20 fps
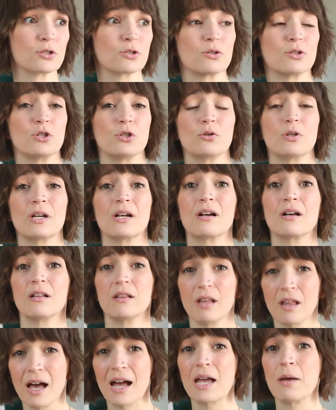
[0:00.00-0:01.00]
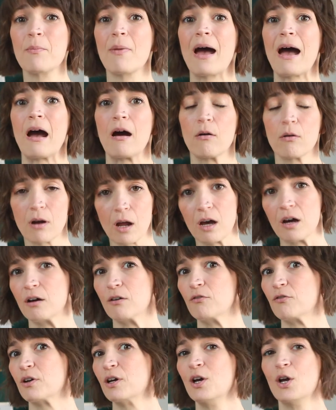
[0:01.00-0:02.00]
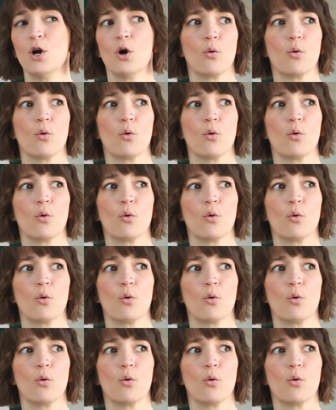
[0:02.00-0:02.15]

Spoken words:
so that you can climb out of